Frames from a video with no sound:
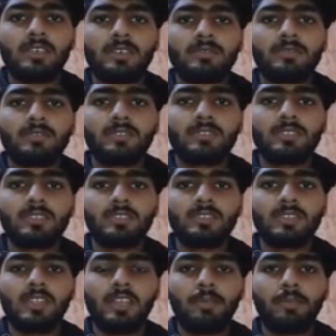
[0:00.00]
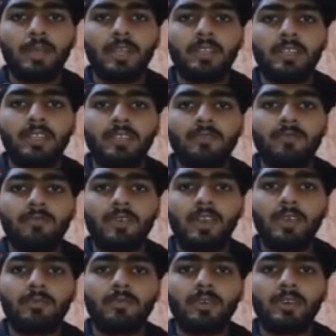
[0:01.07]
things like pectin,
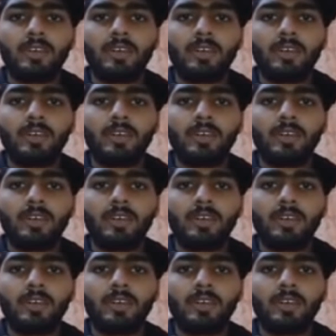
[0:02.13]
fiber,